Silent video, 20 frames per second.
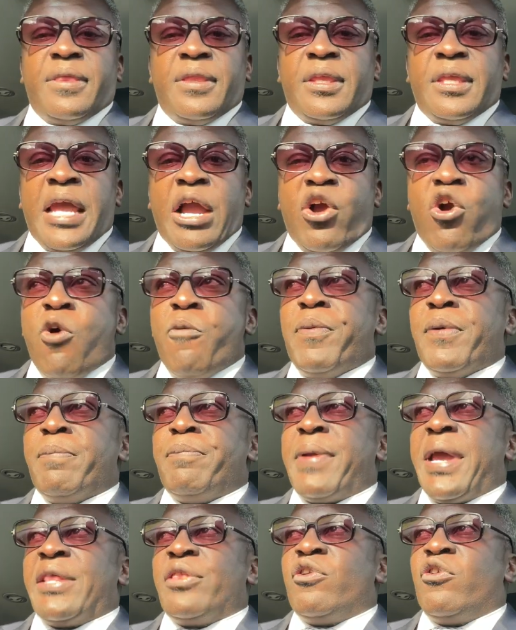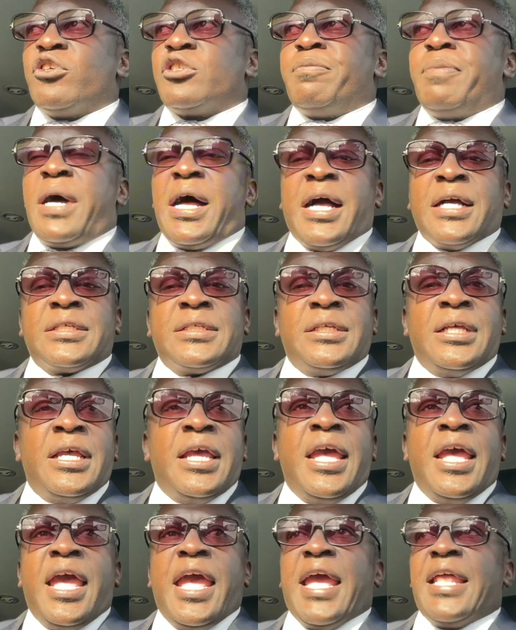Y'all opened Pandora's box,
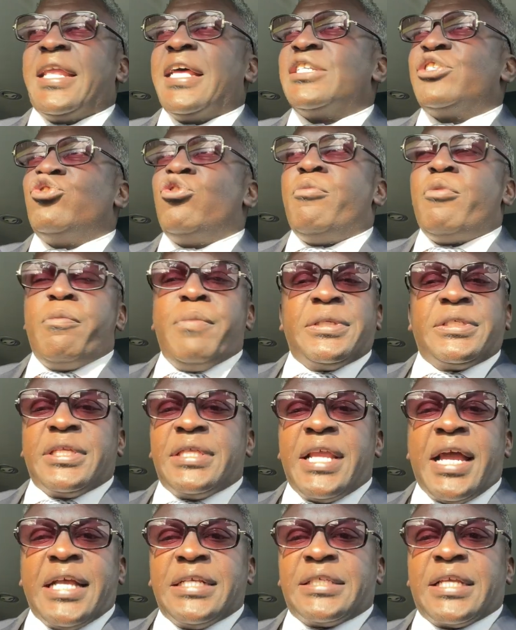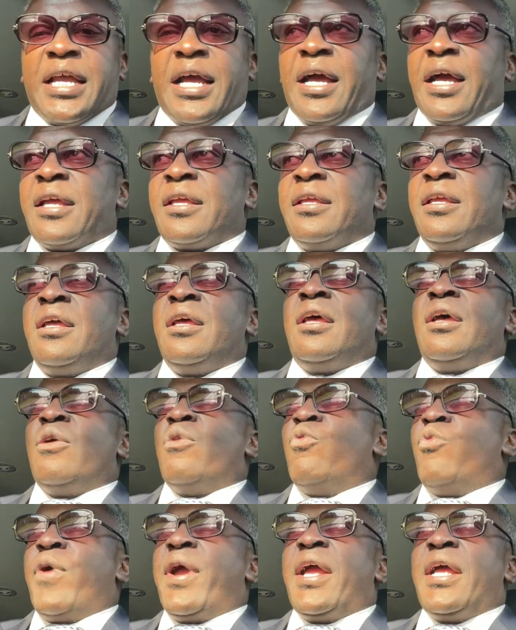and there's no more Mr. Nice Guy.
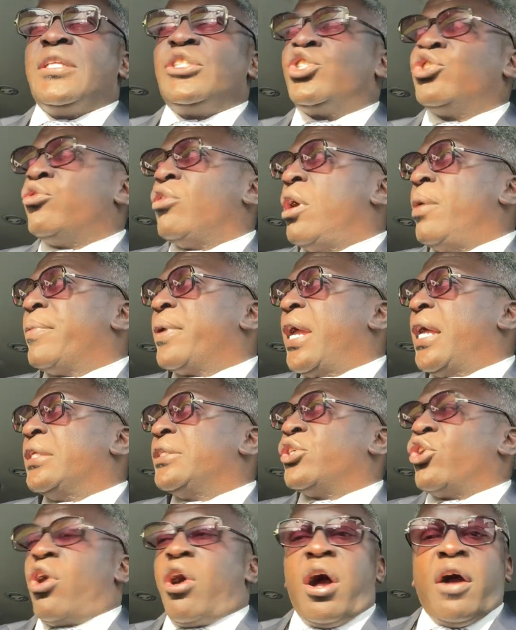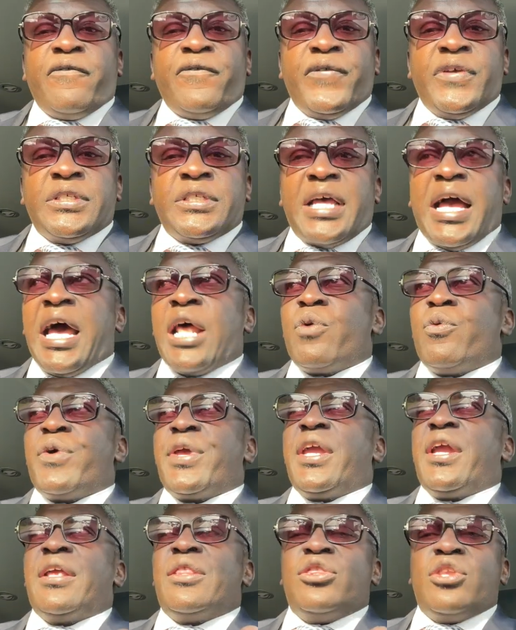When Trump get into office, I don't want
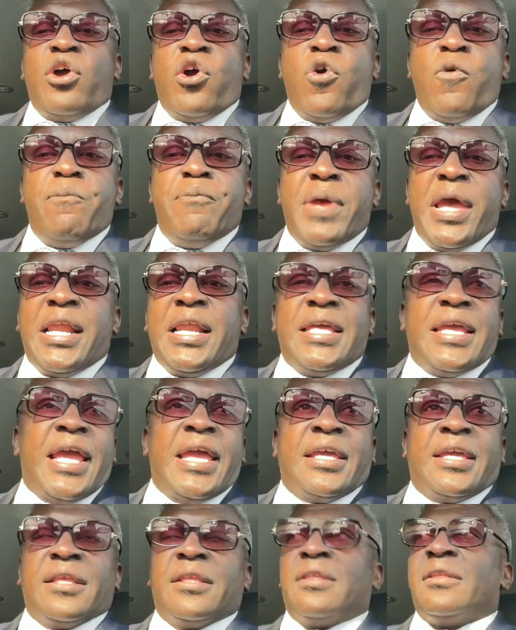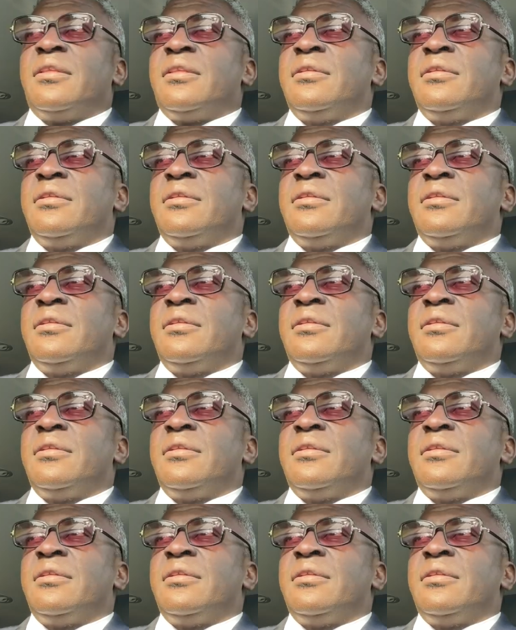to hear no belly aching.